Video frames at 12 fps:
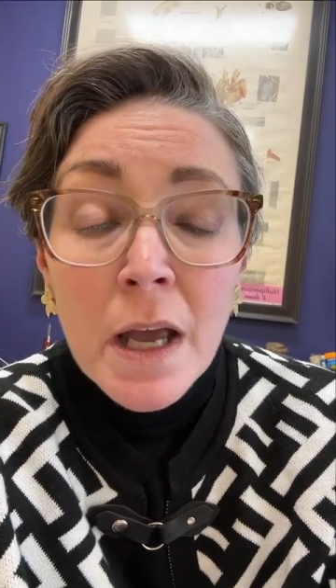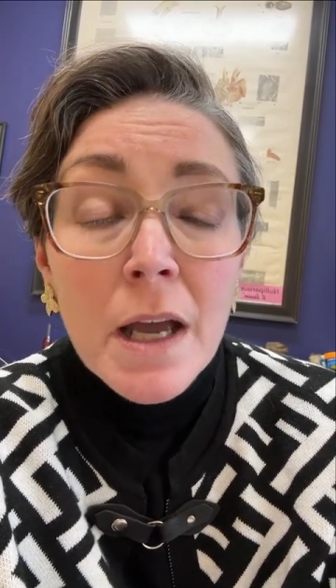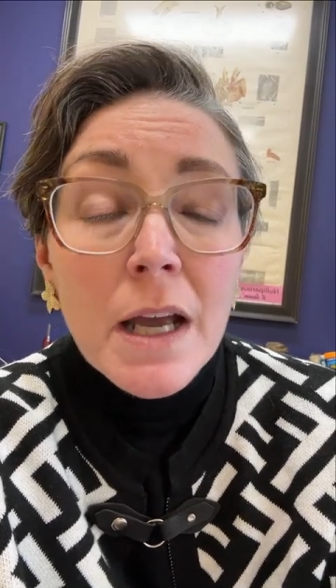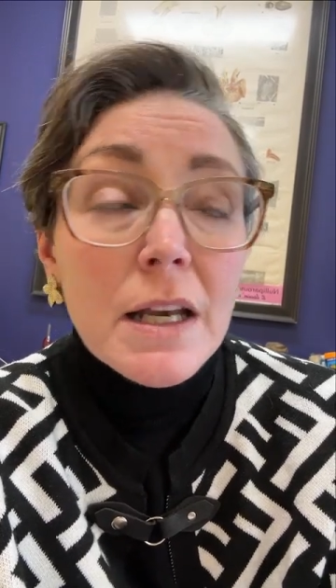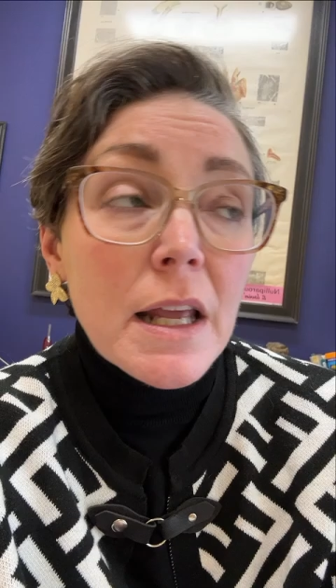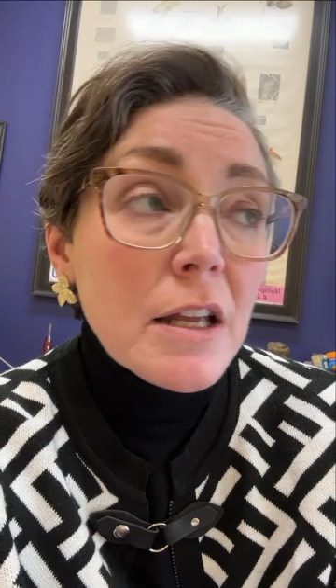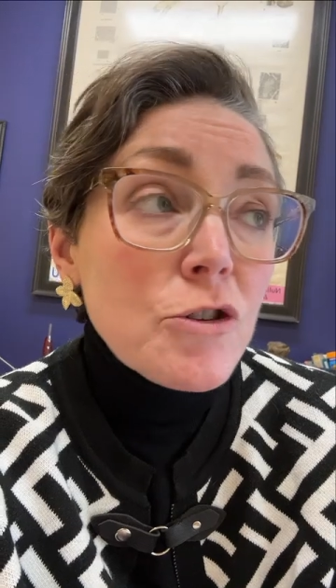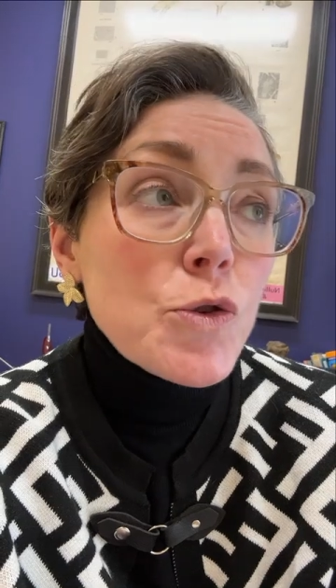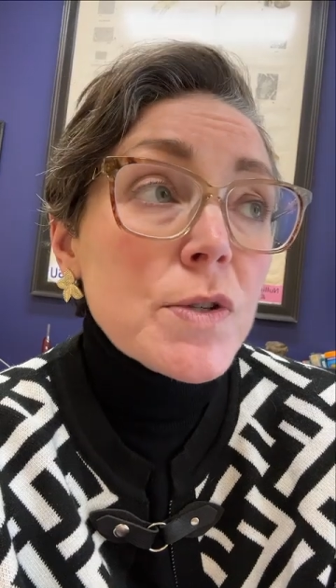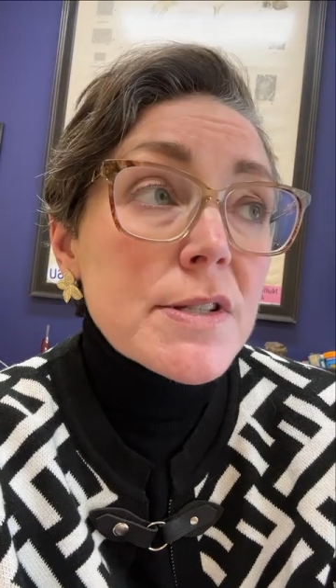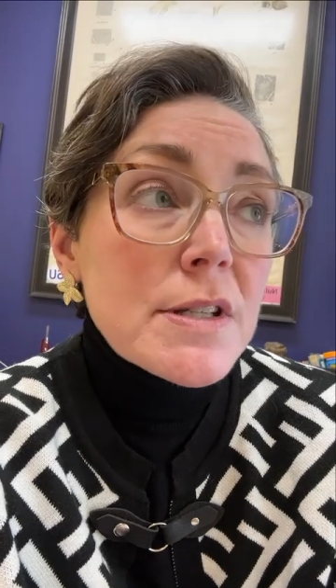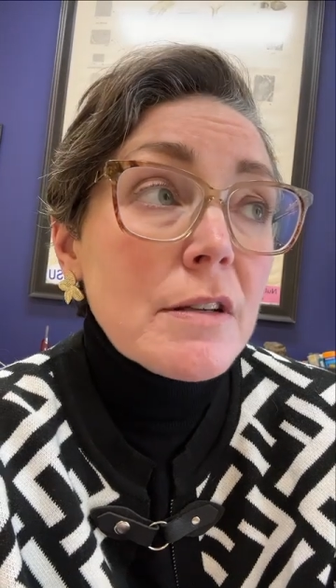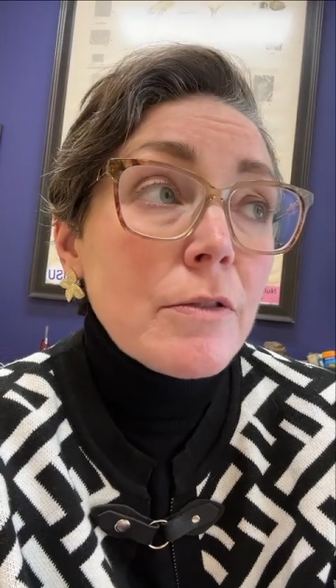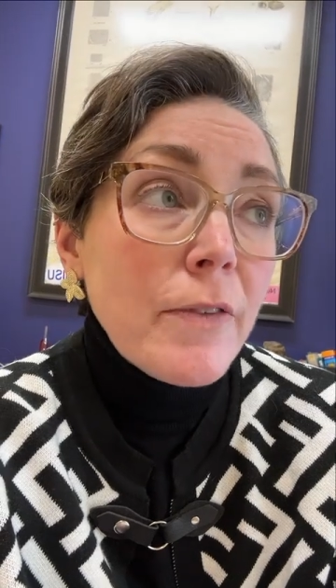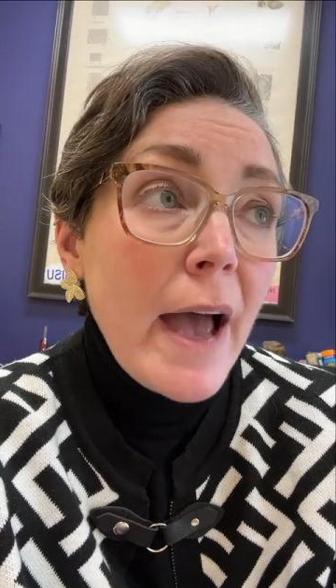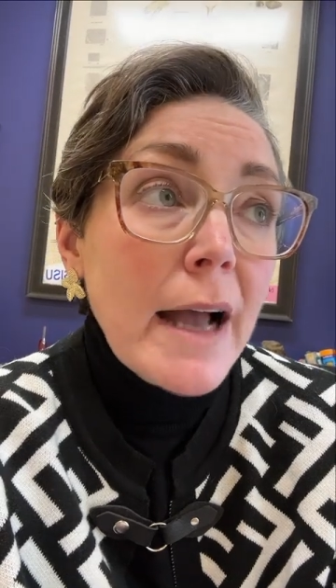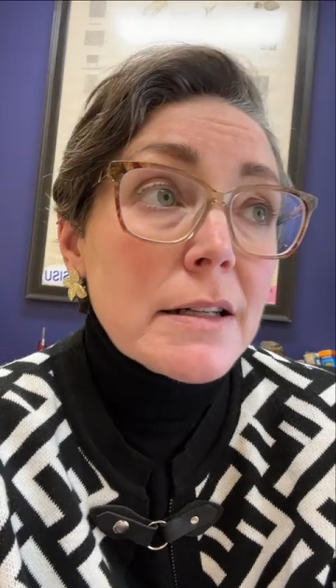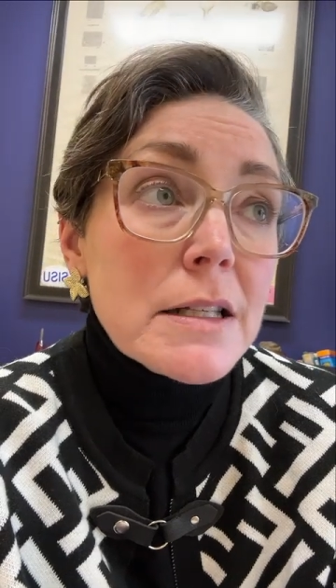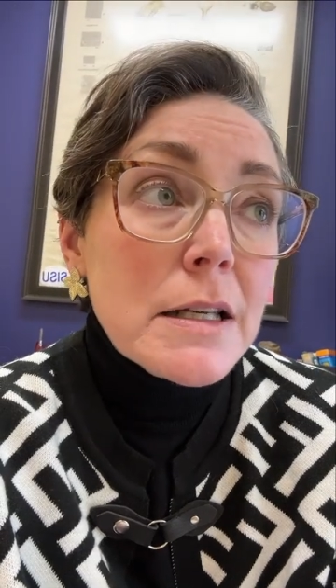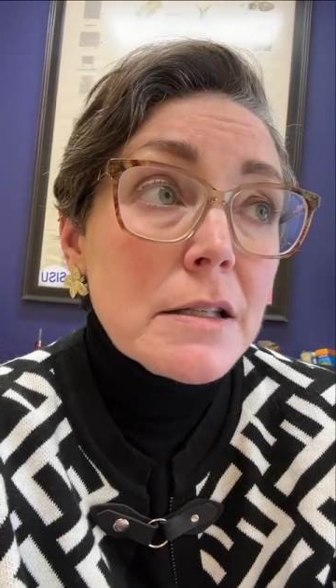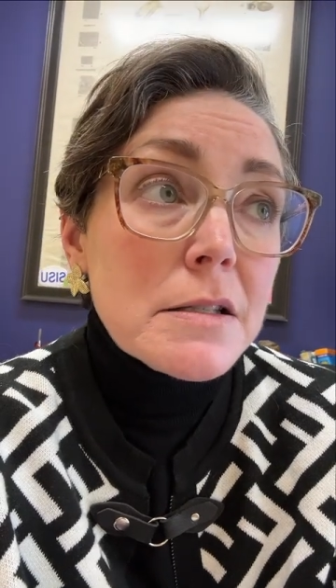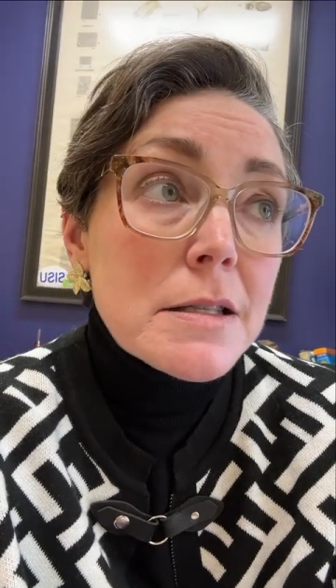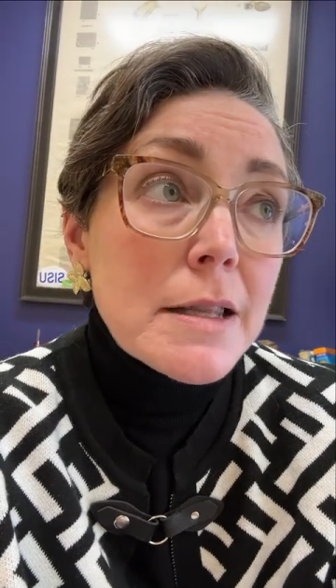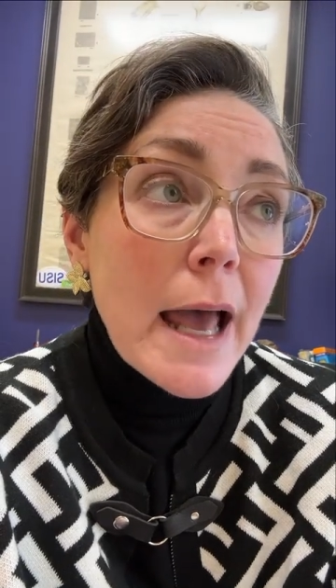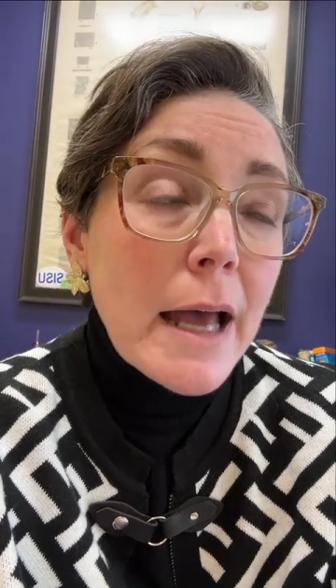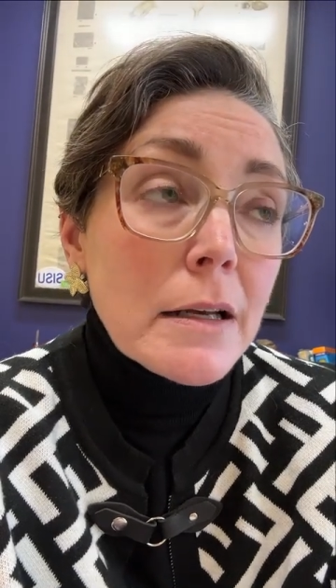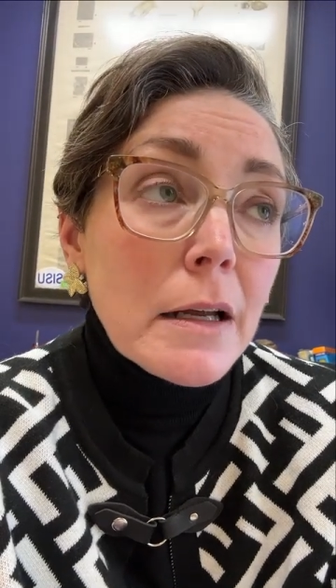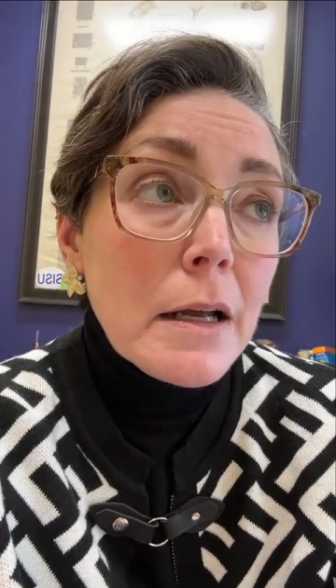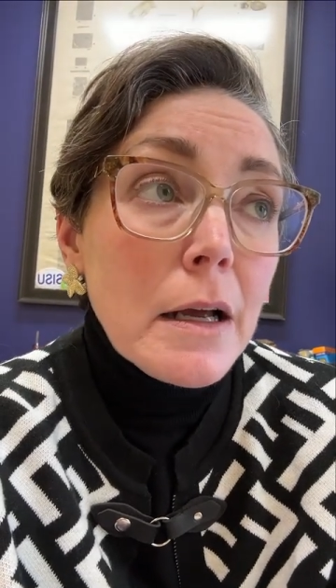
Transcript: An interesting fact is that